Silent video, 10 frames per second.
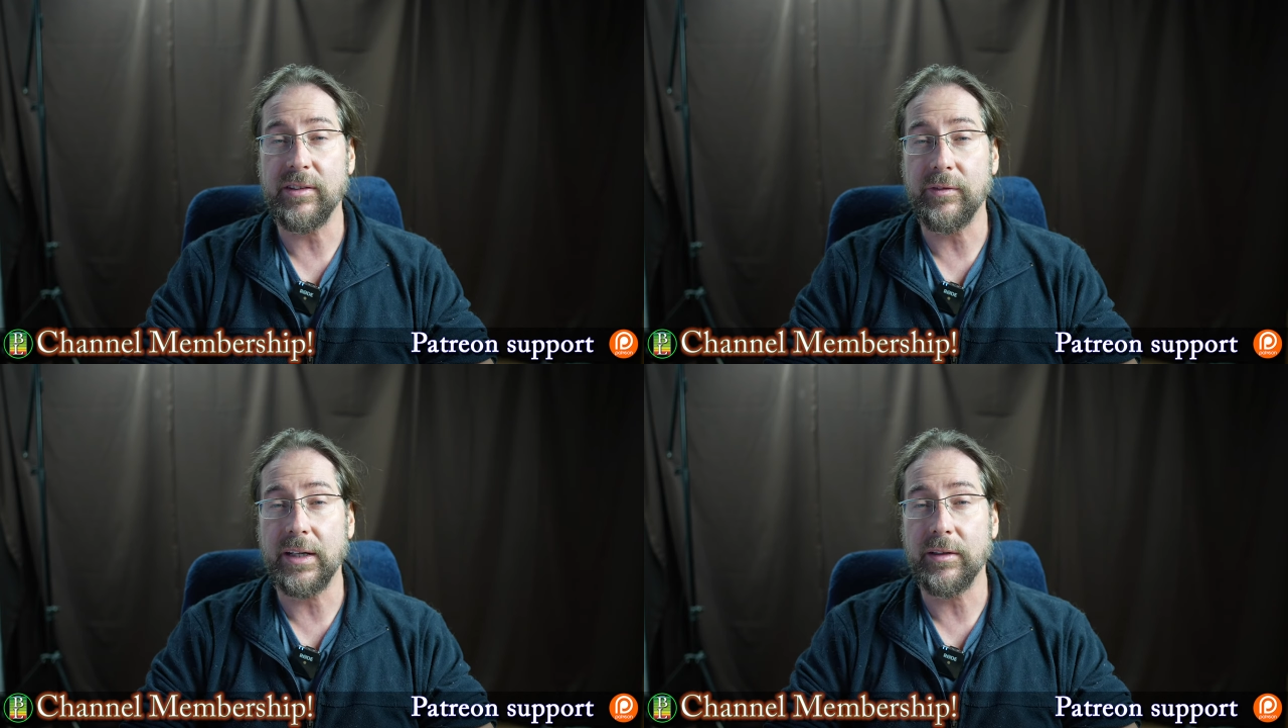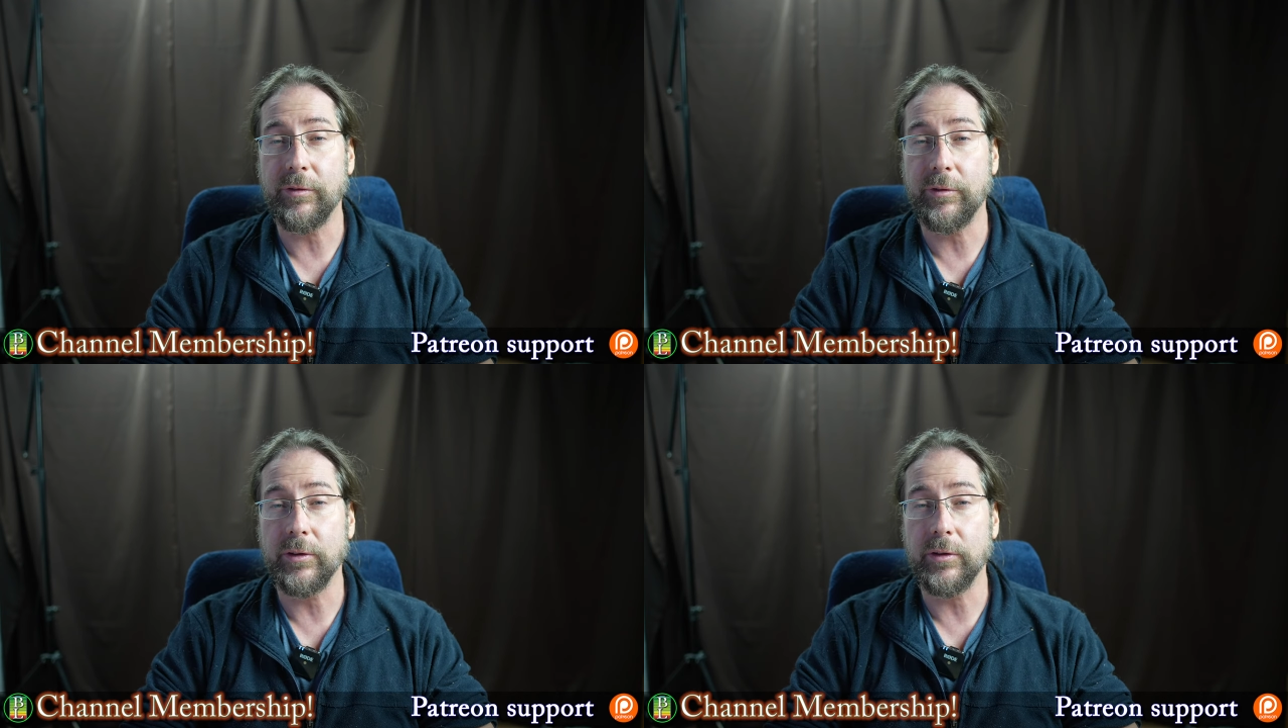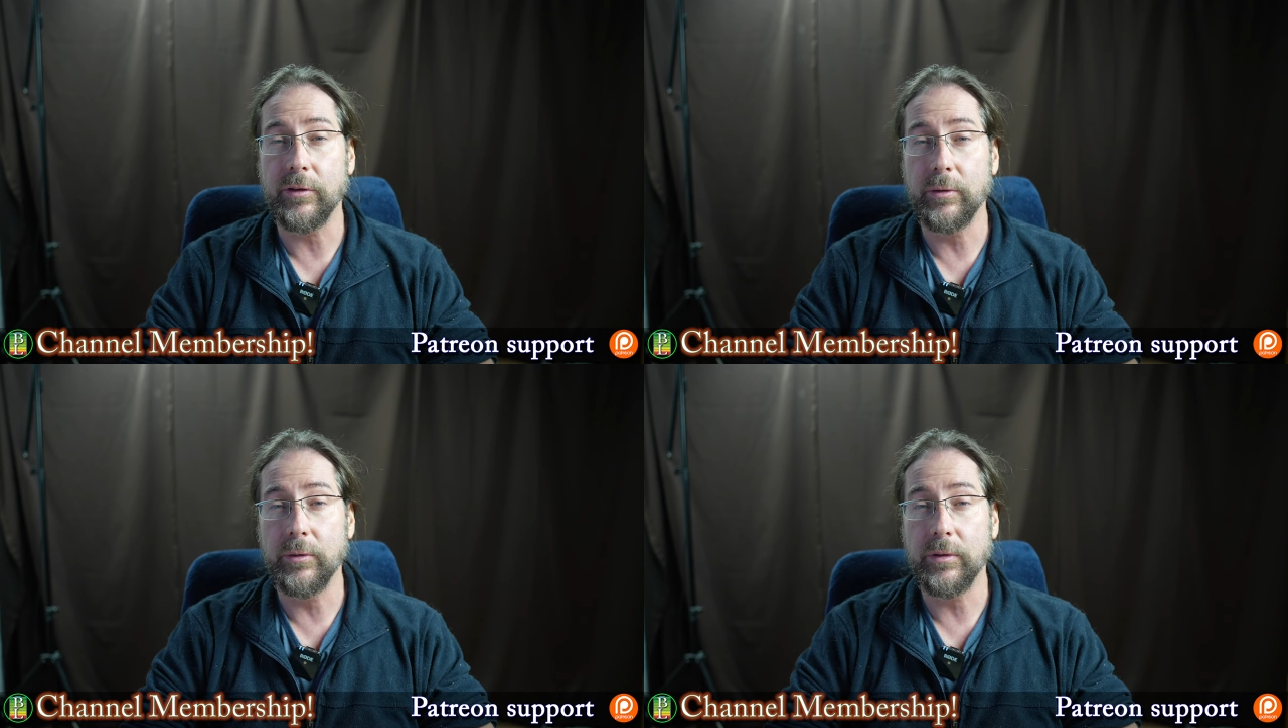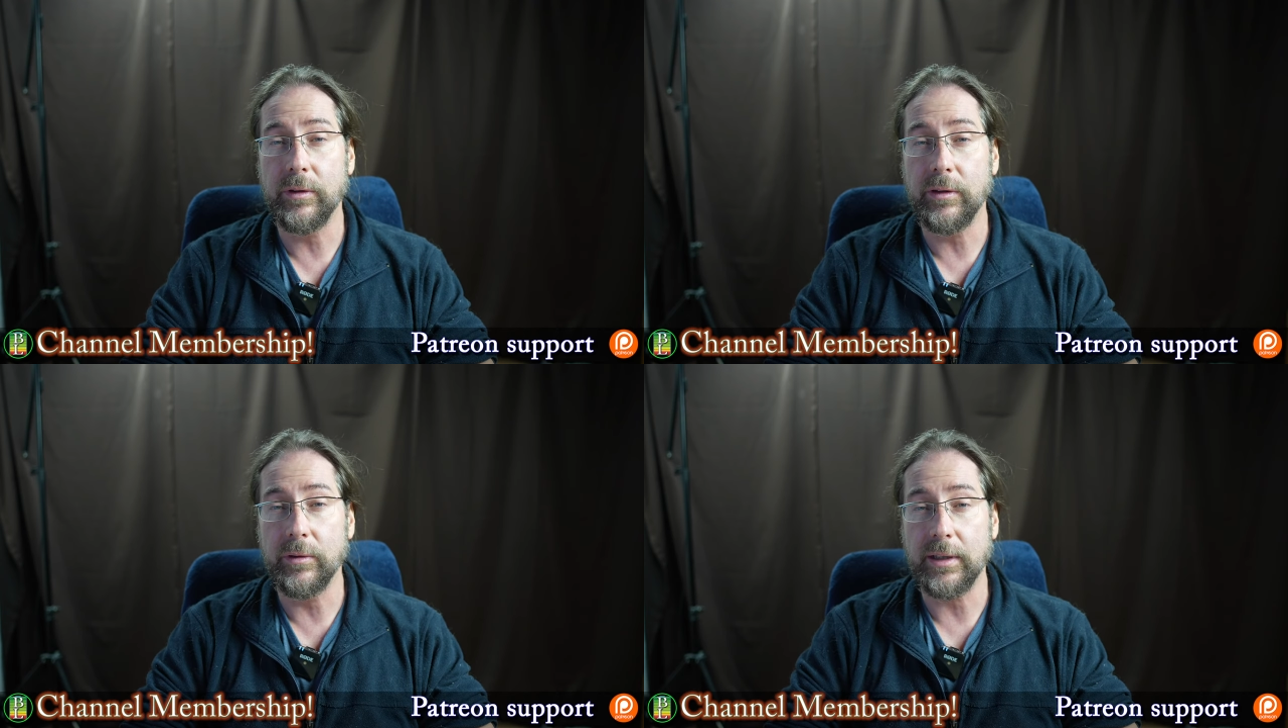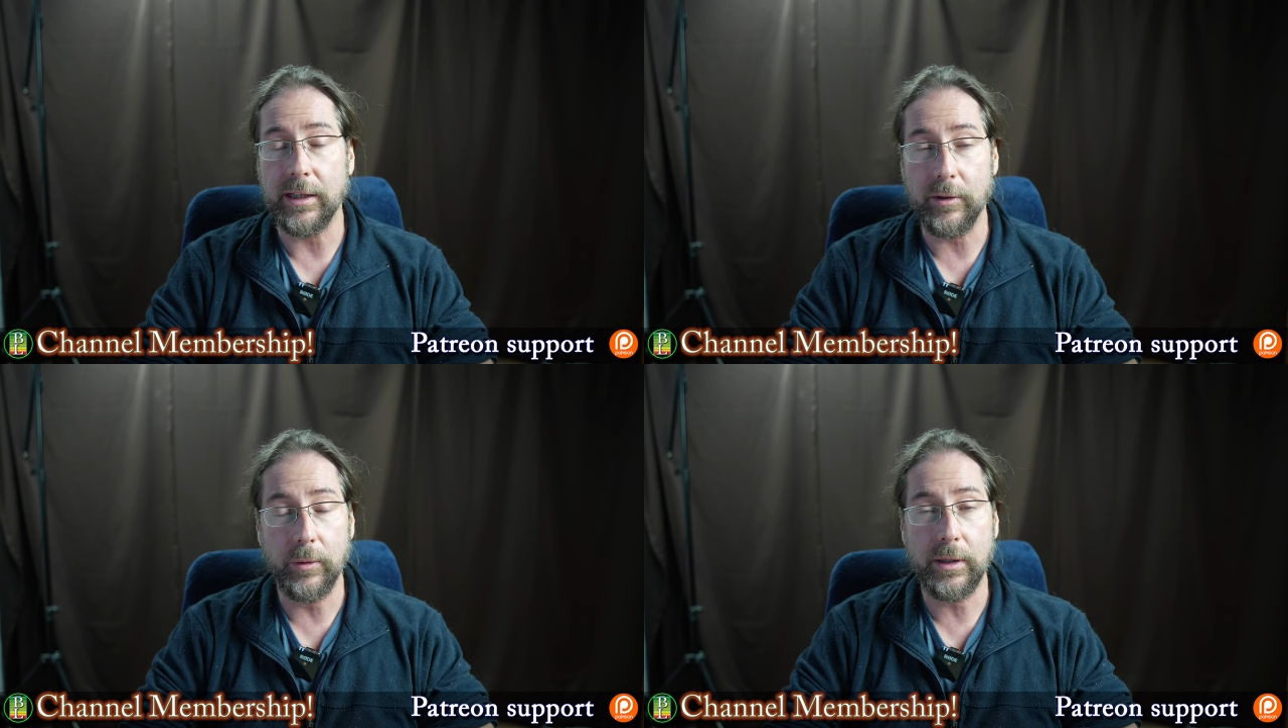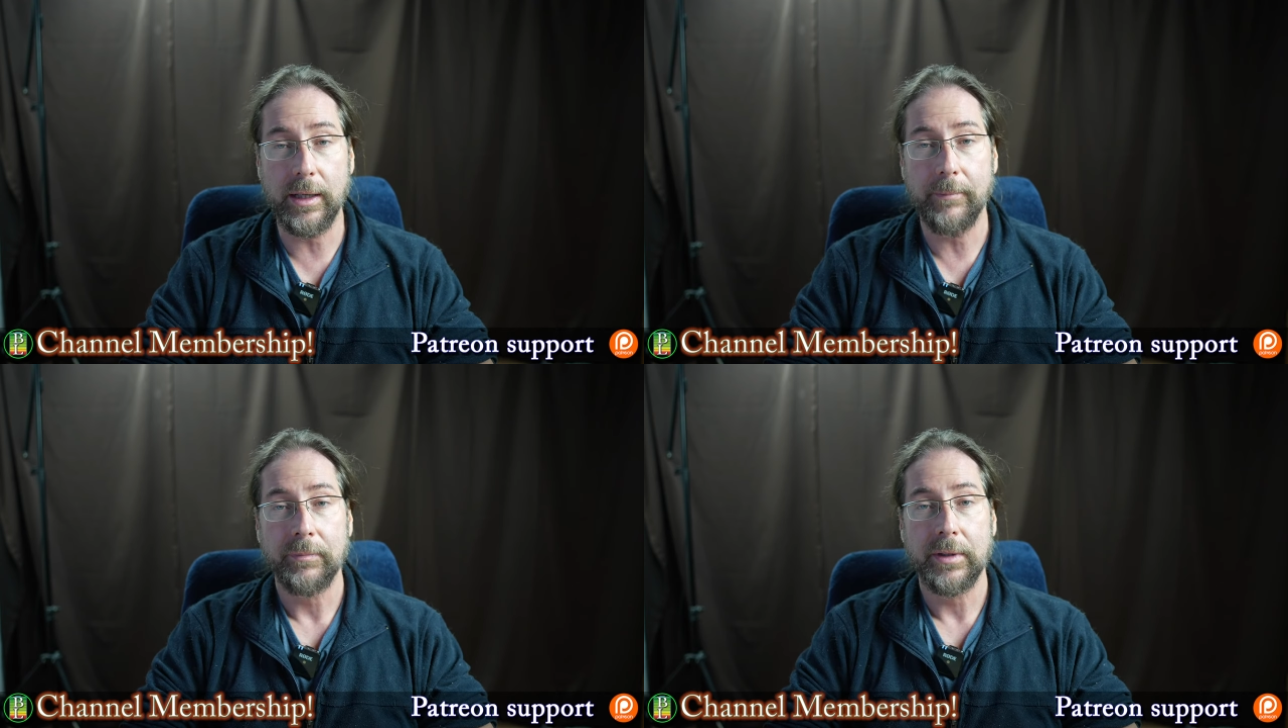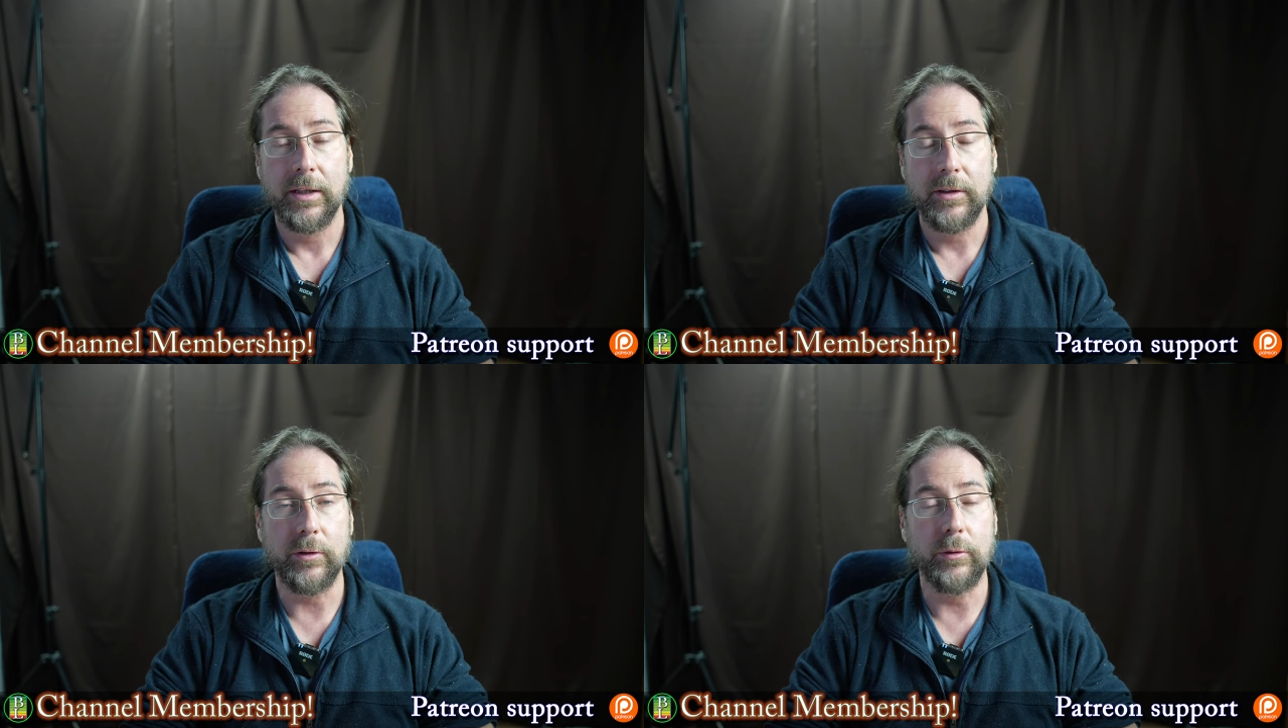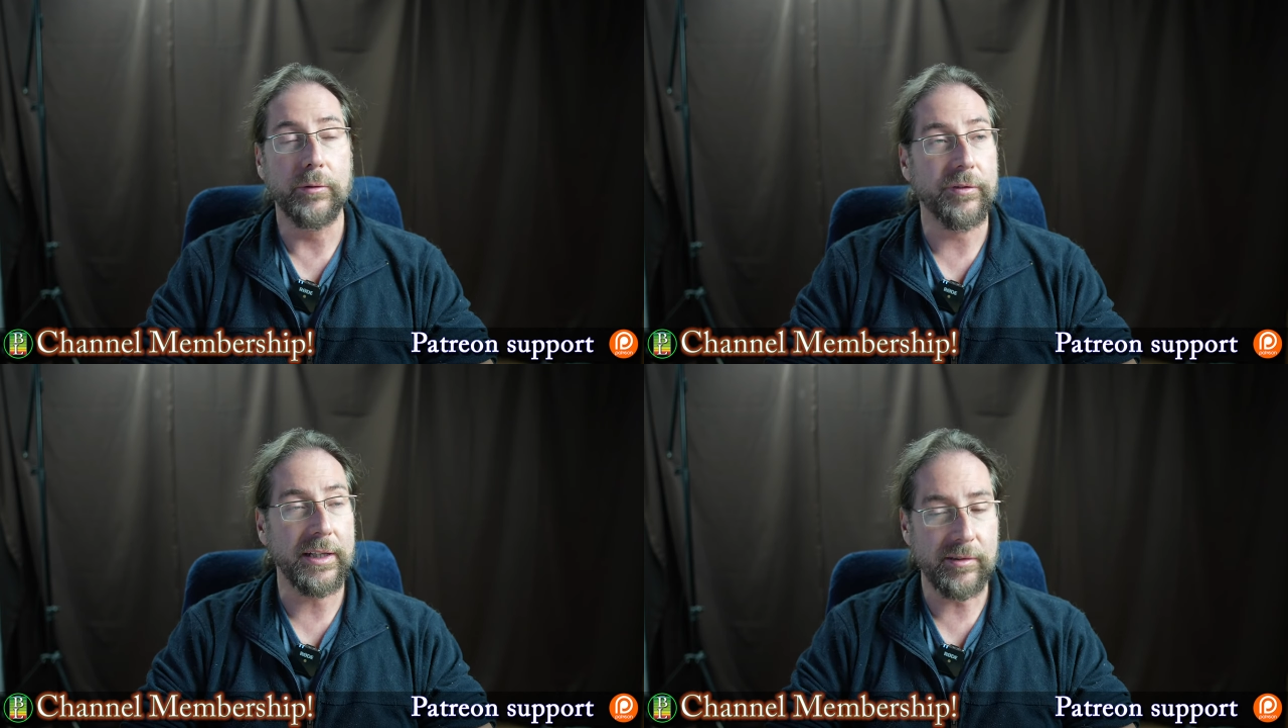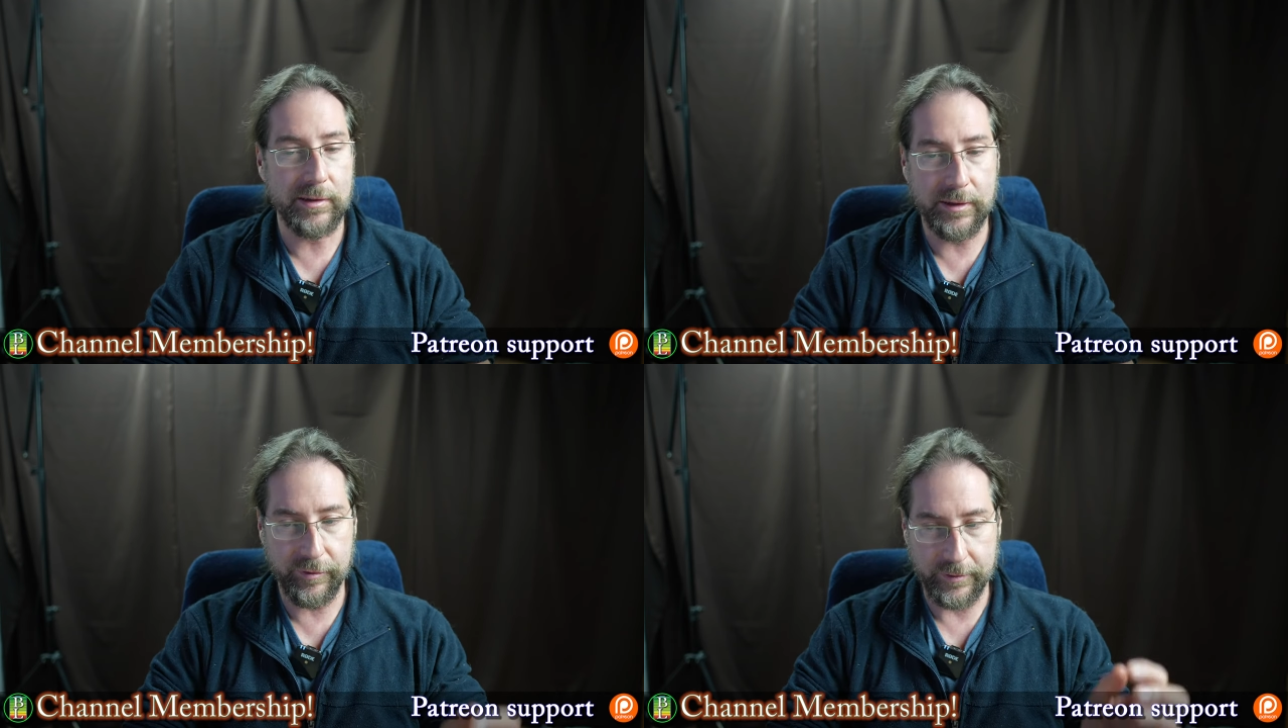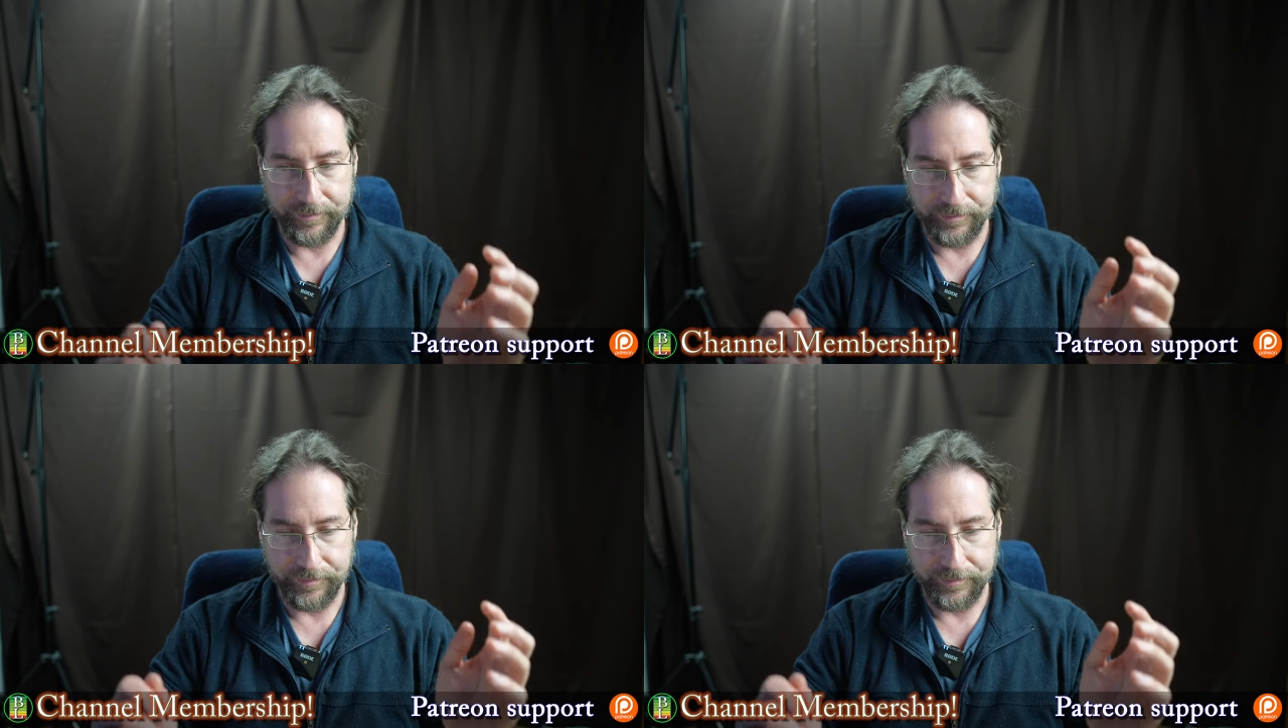event for the new Hyundai Kona, the new facelift.